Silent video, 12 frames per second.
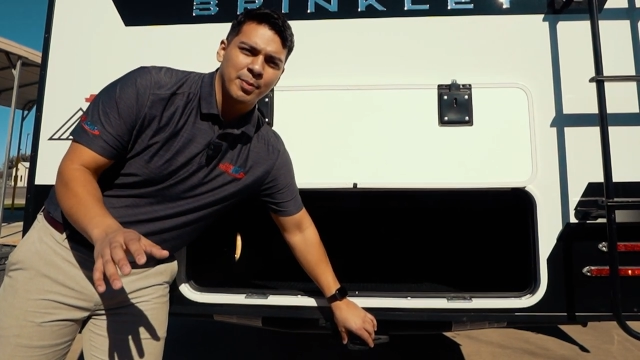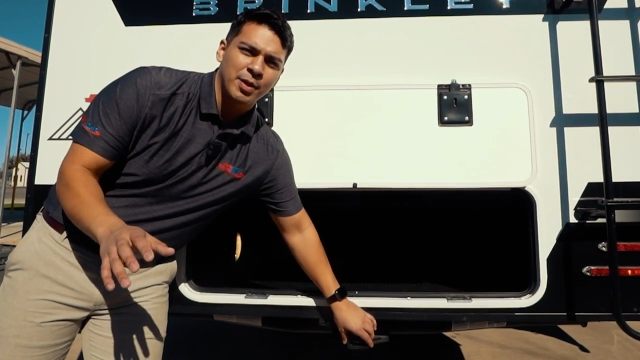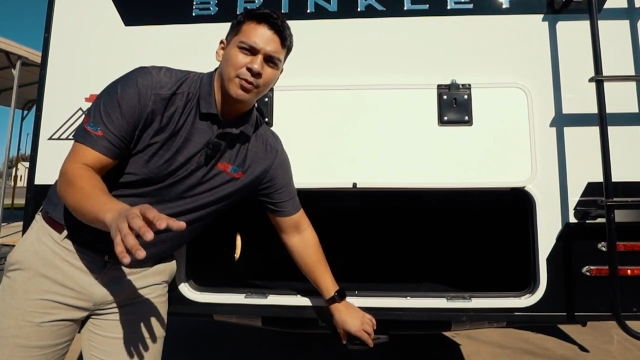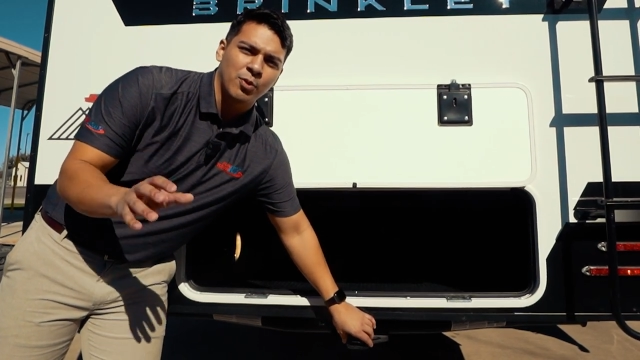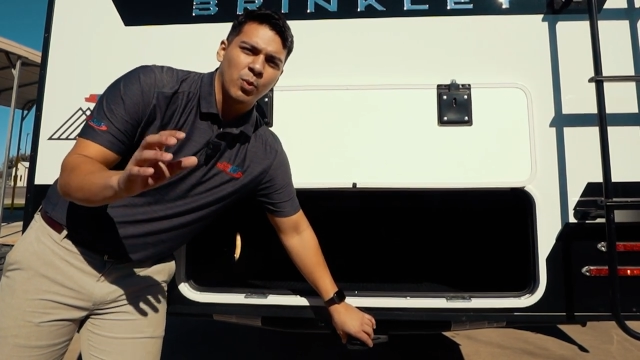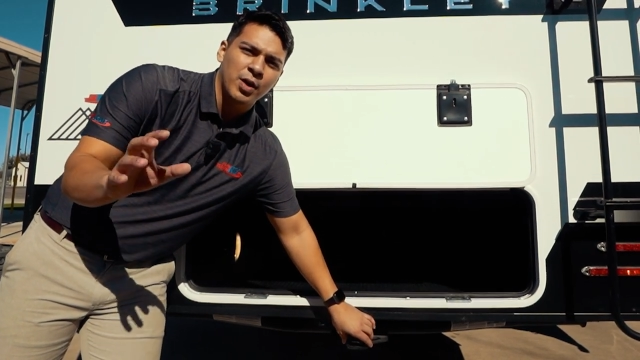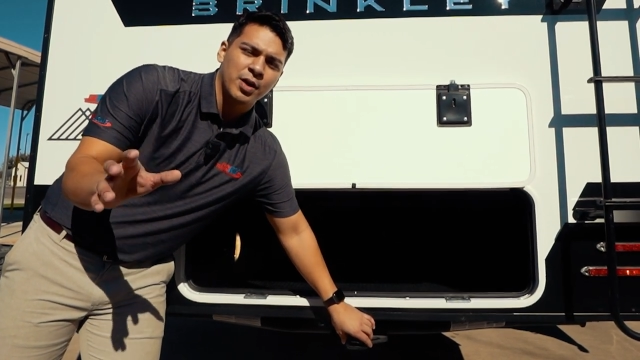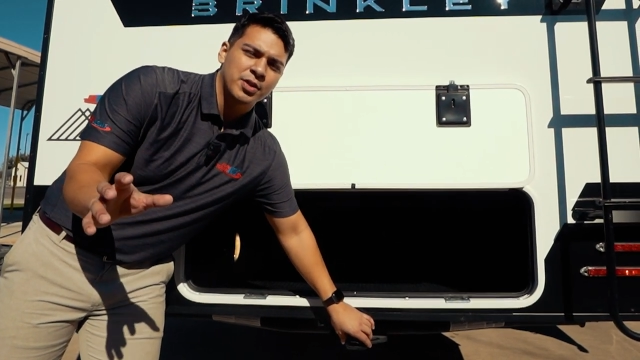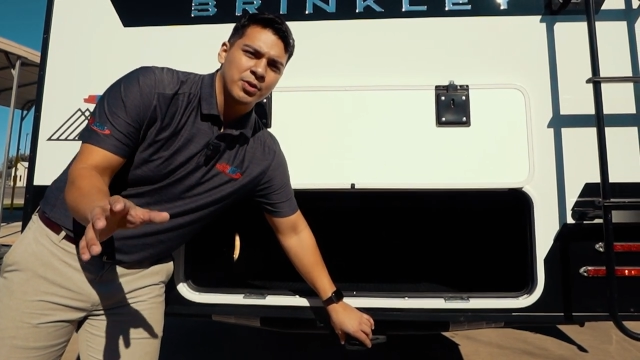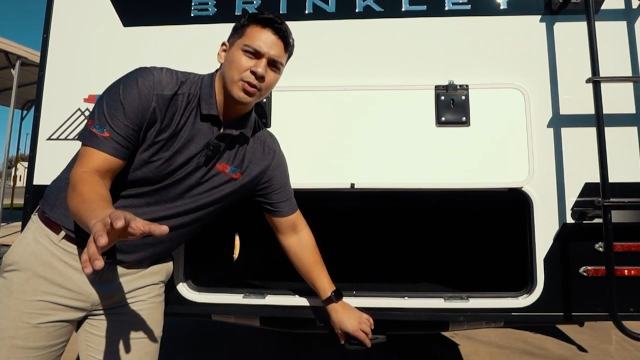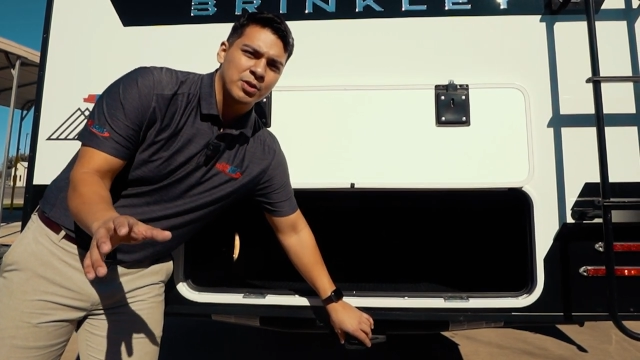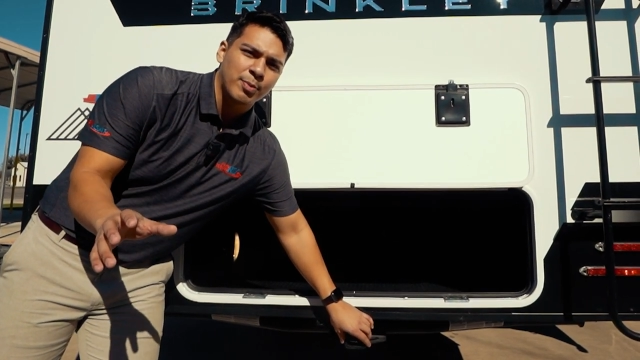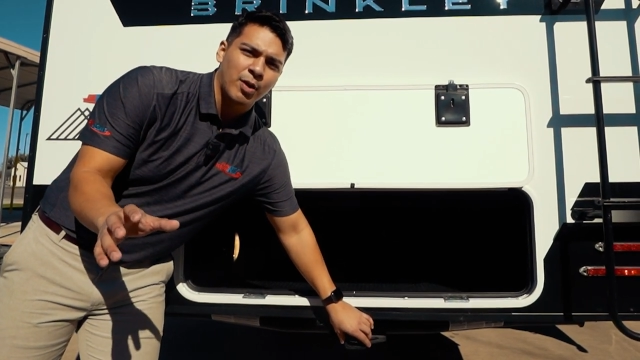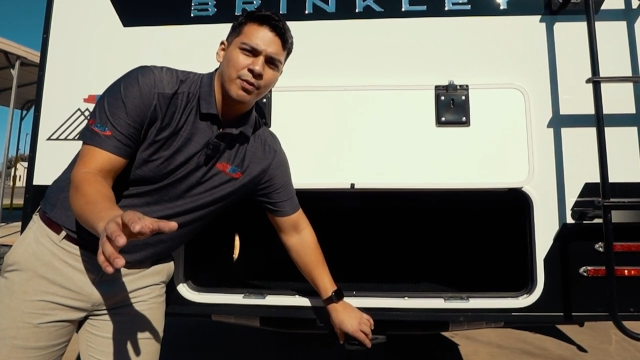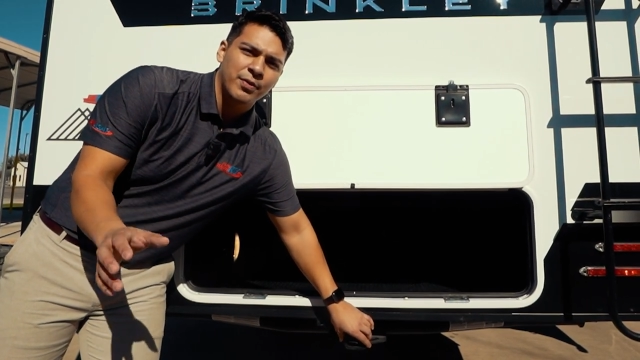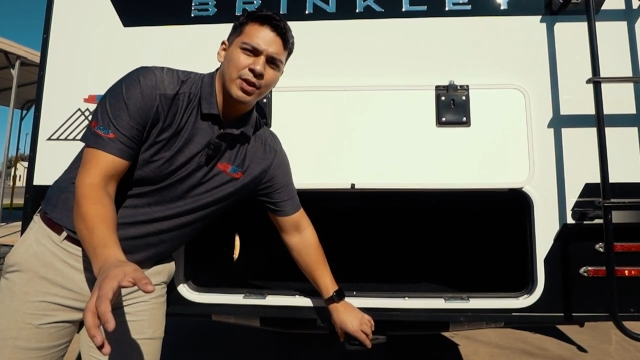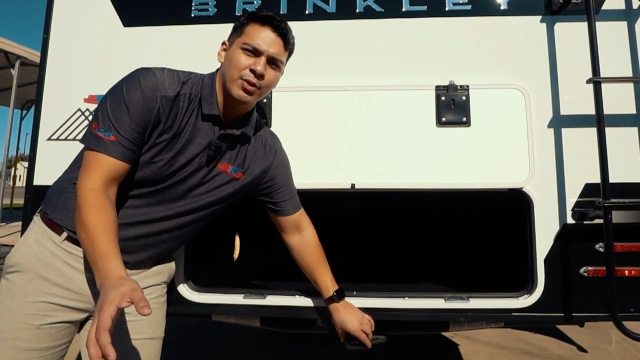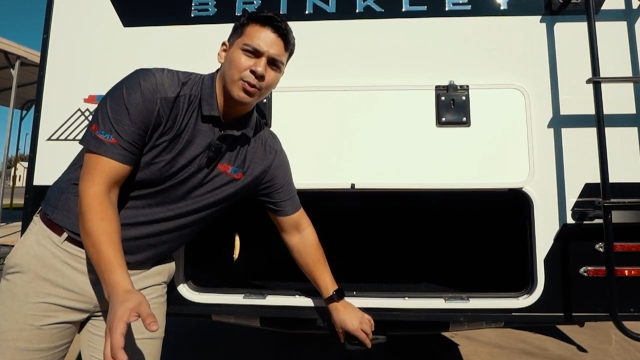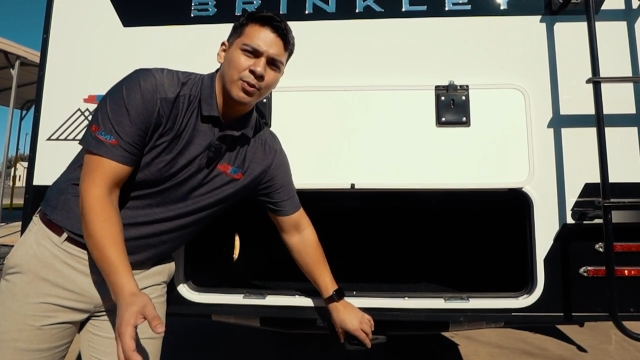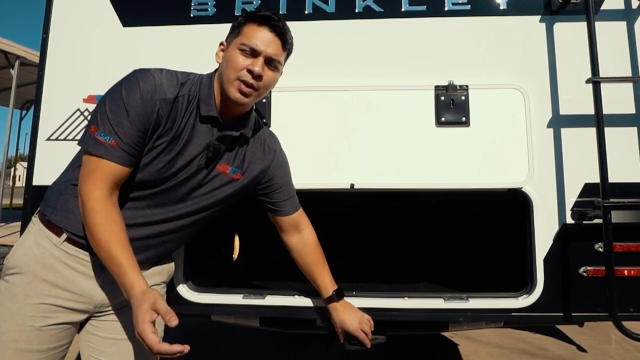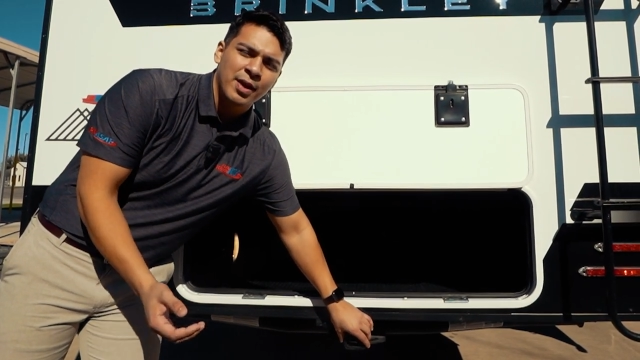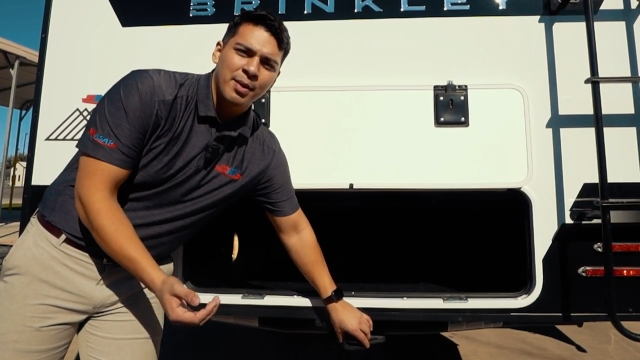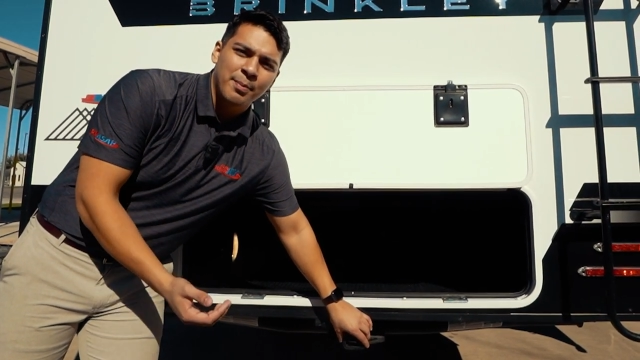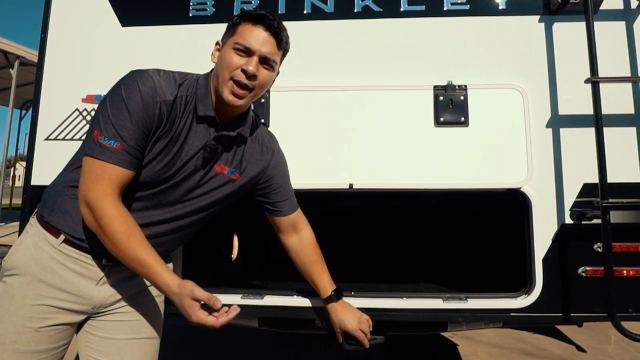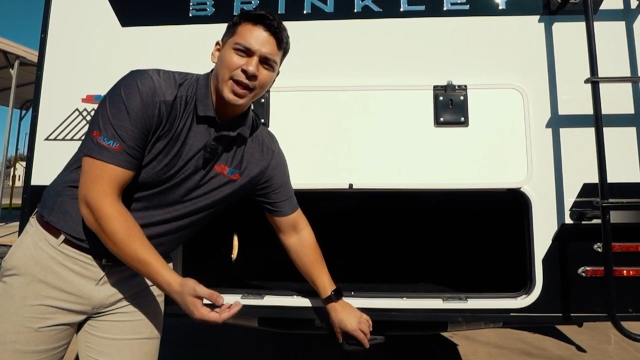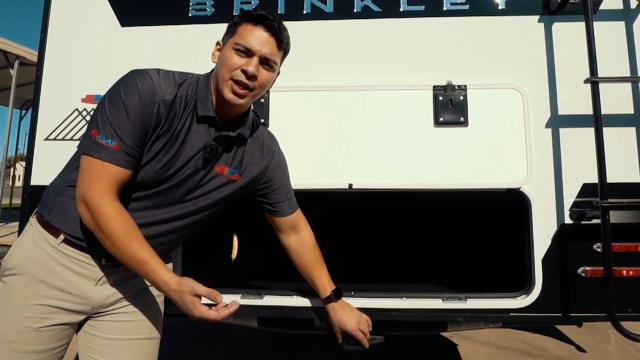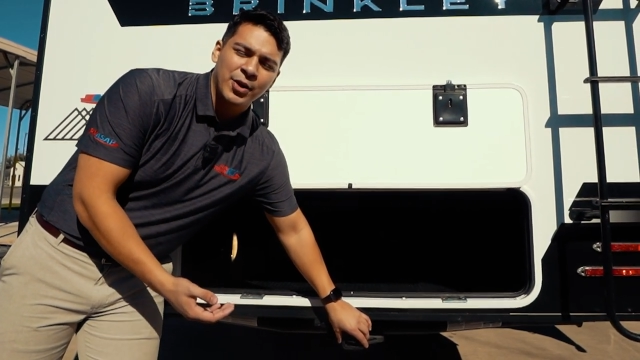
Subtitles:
but if you wanted to tow a small vehicle back